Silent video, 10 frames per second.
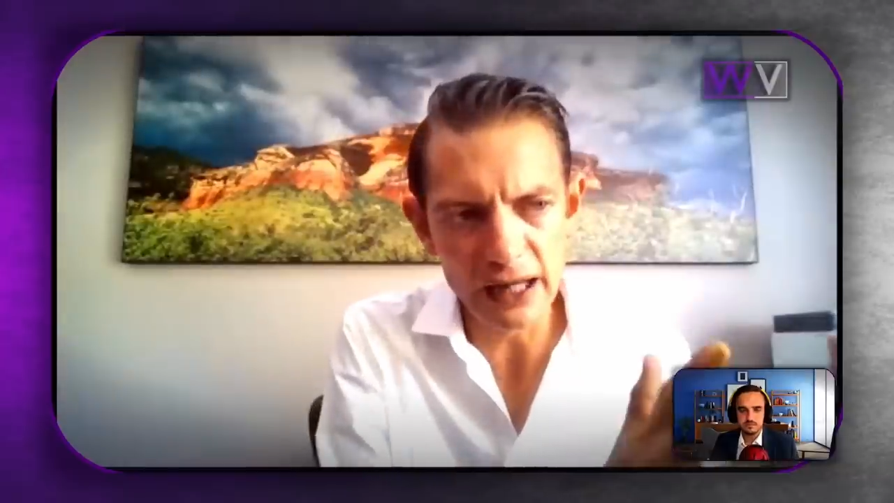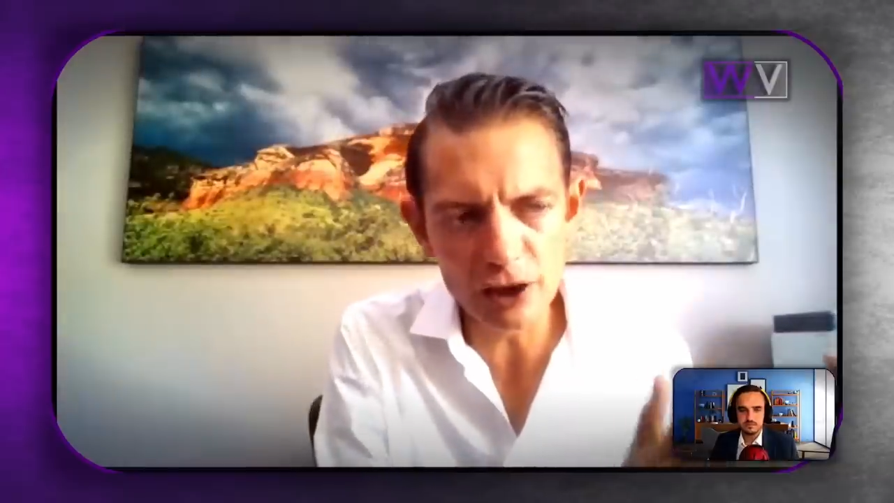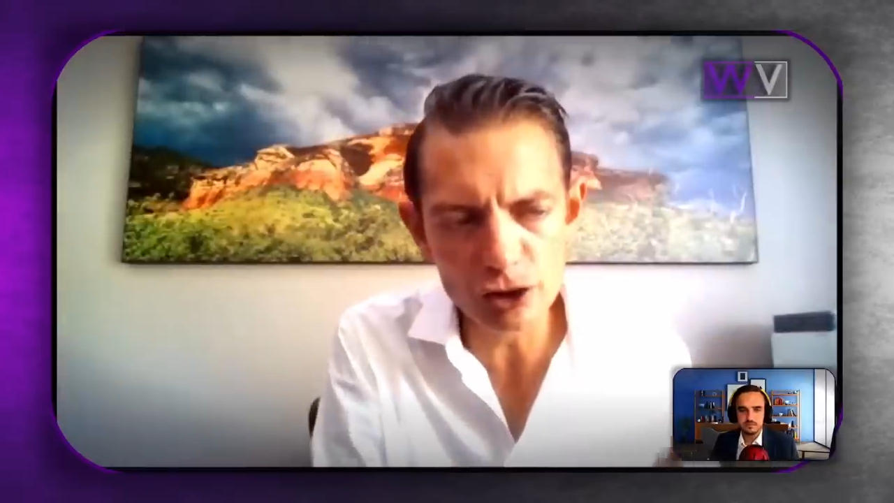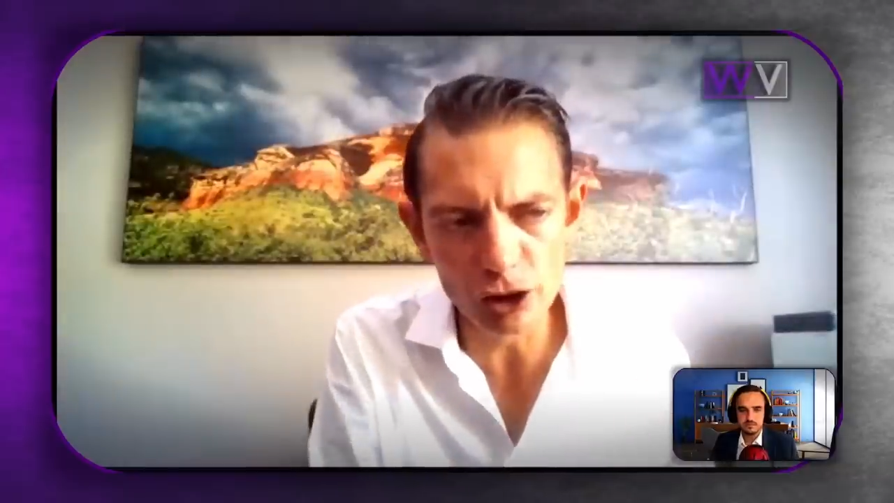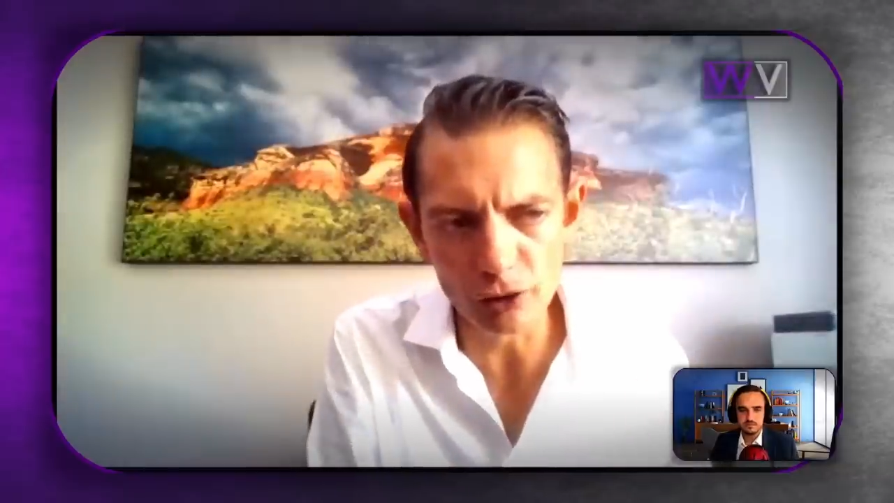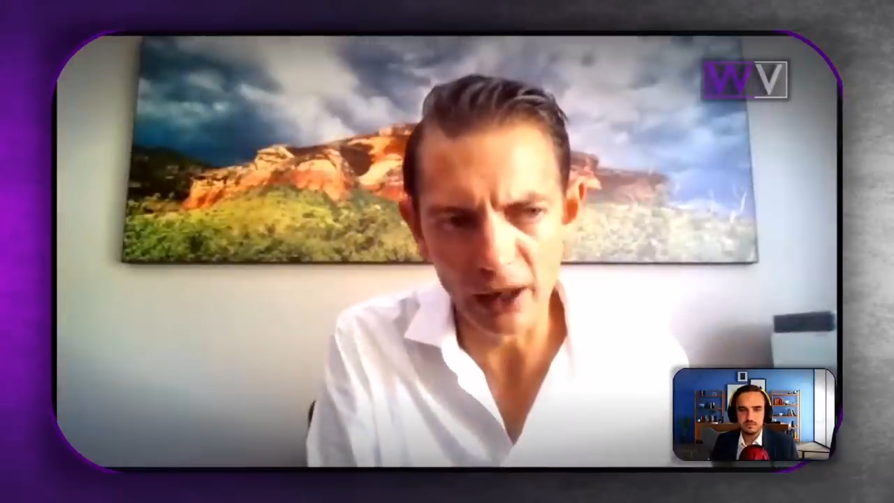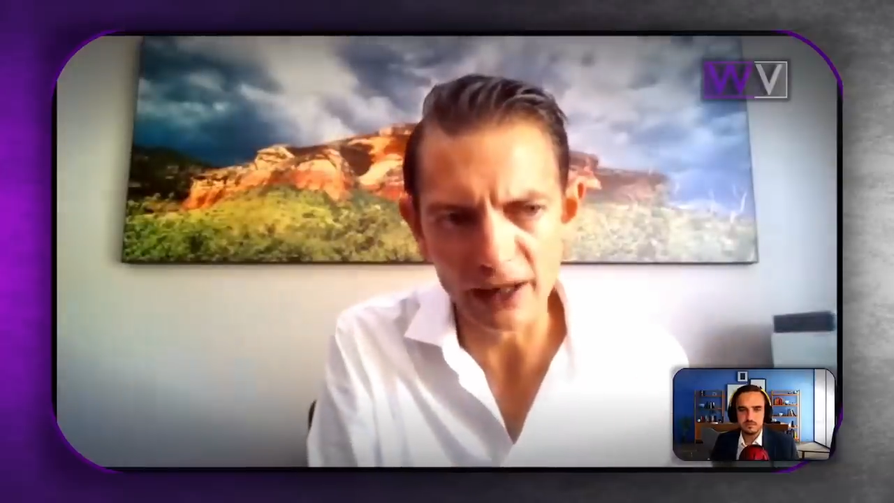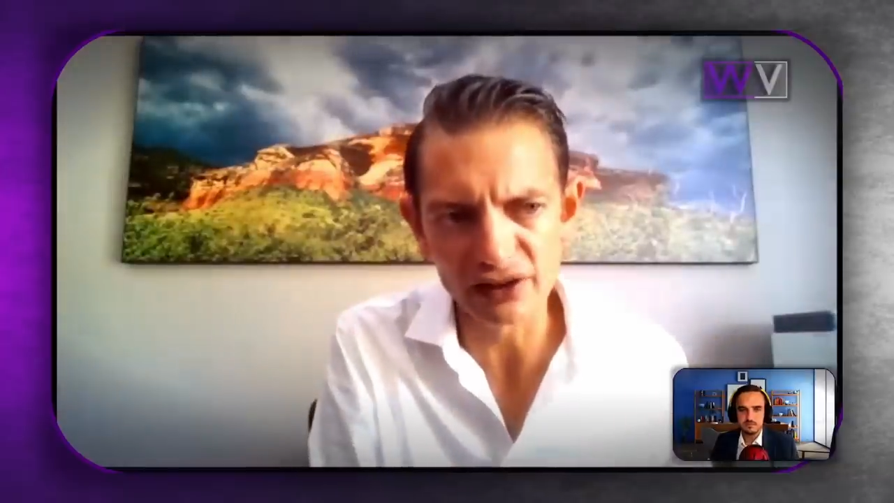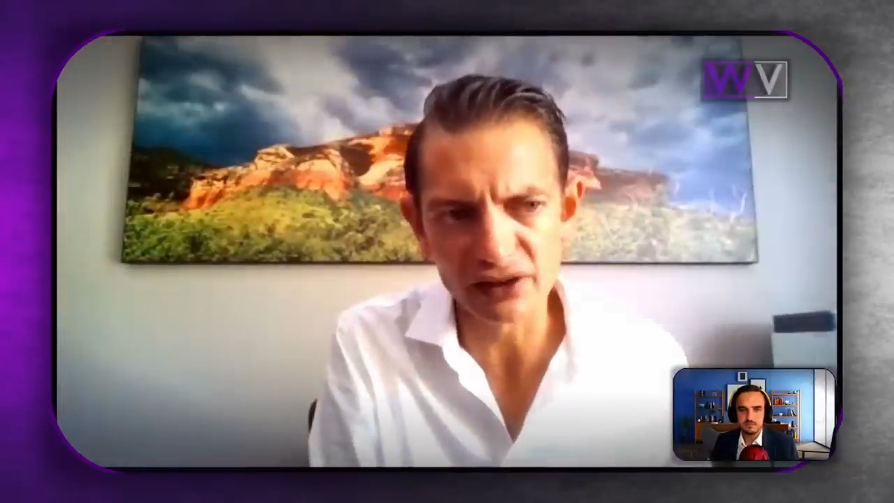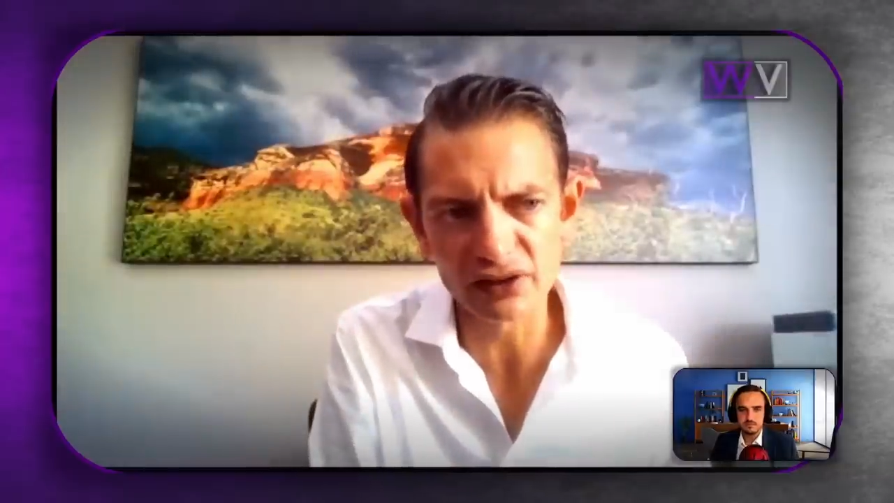energy
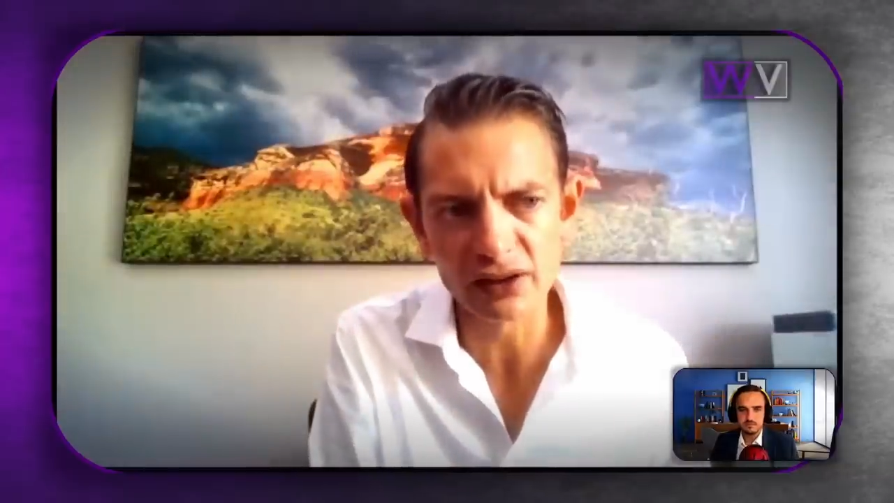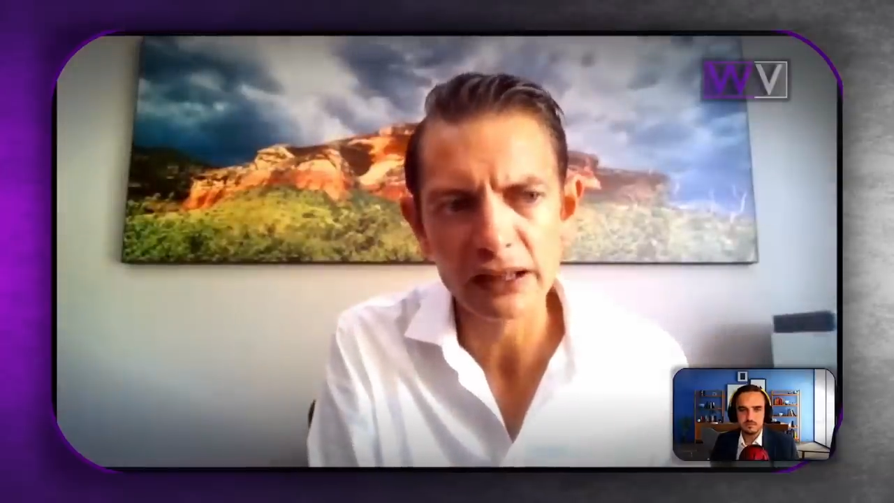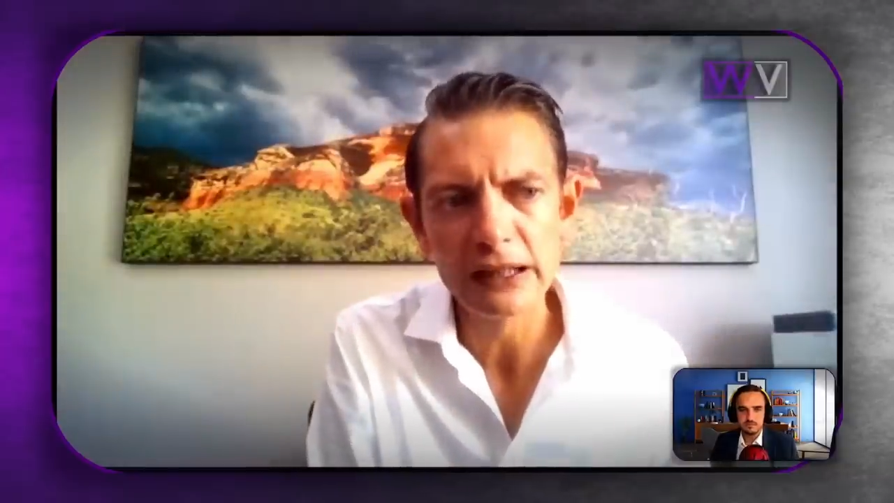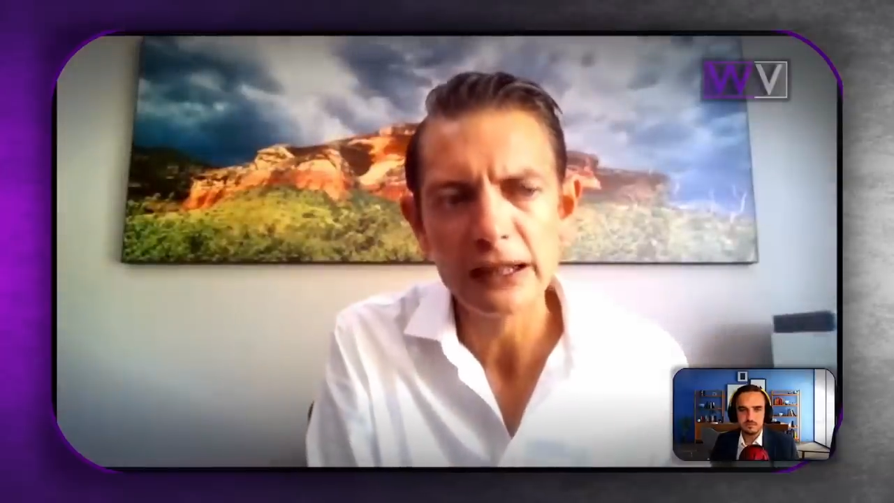crisis.